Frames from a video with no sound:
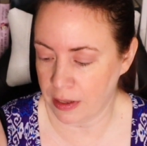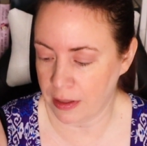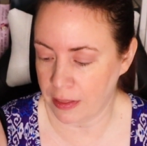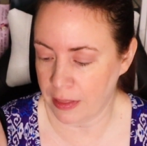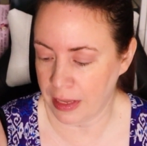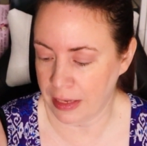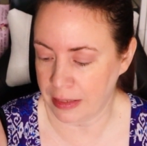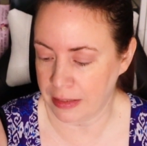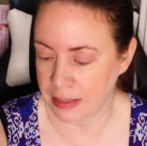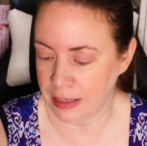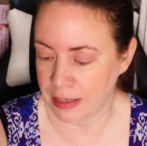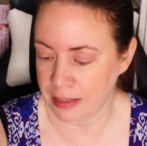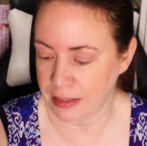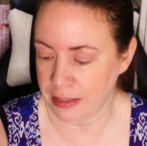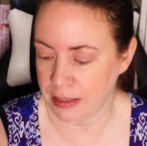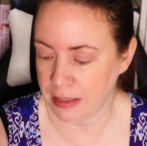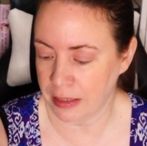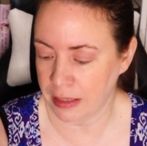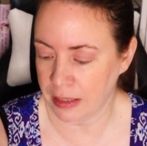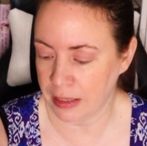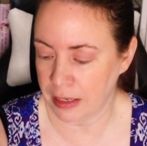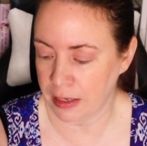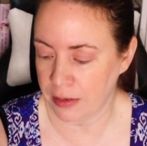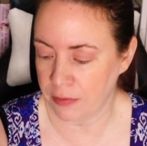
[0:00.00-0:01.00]
That
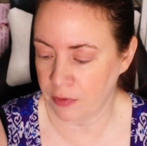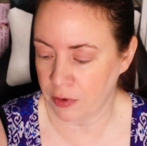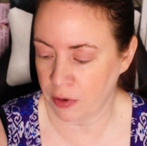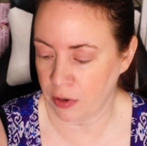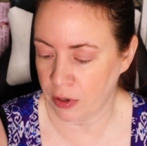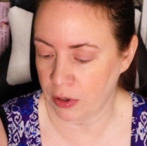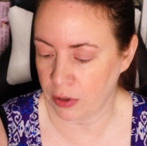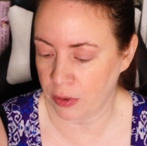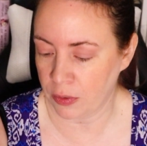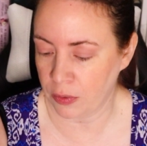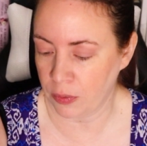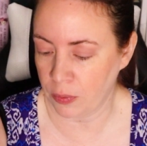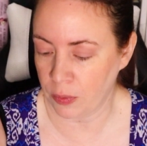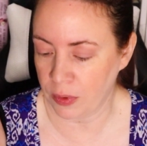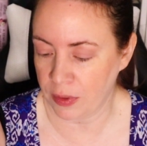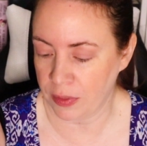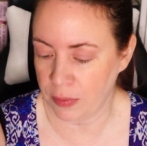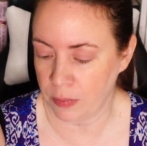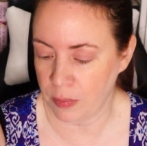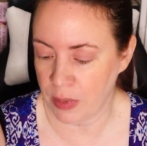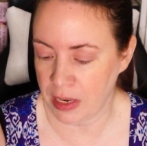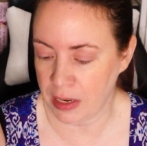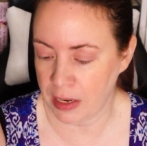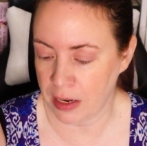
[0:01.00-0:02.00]
doesn't leave her
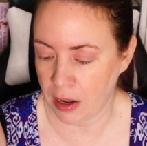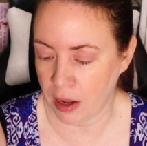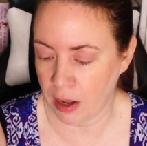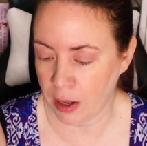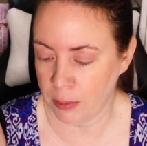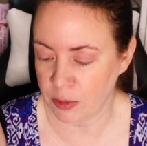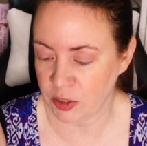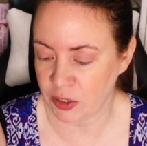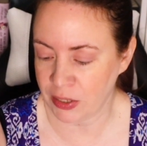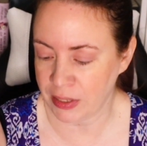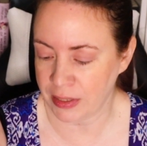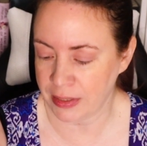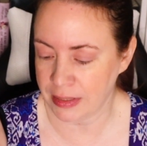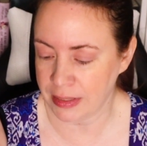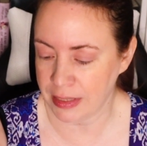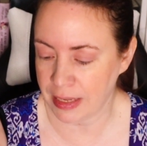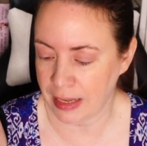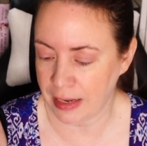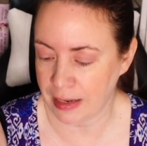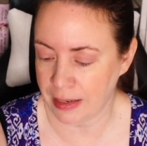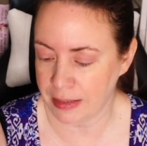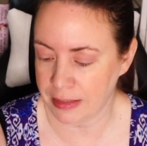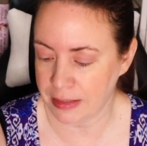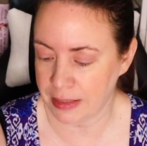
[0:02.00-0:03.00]
with many options,
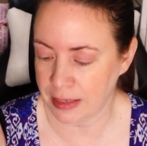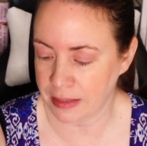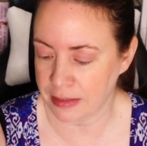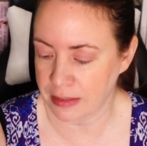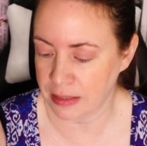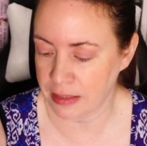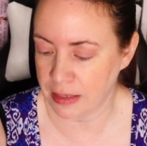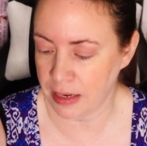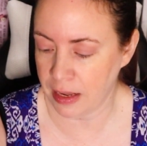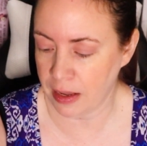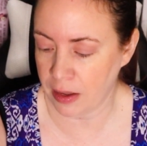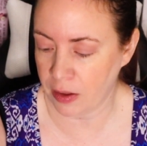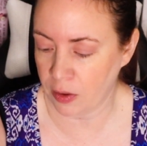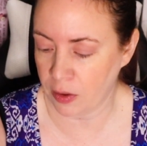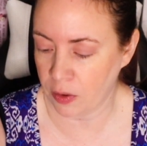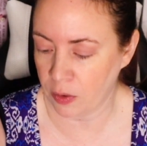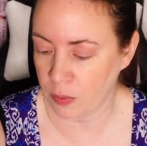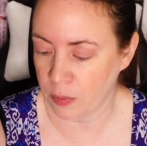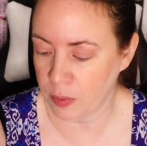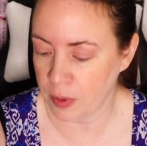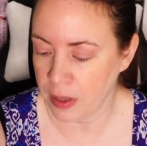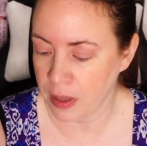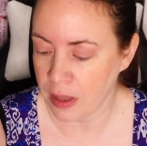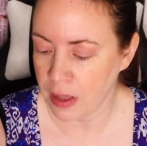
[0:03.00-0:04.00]
and it doesn't
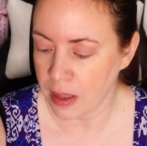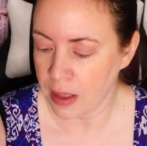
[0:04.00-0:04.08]
help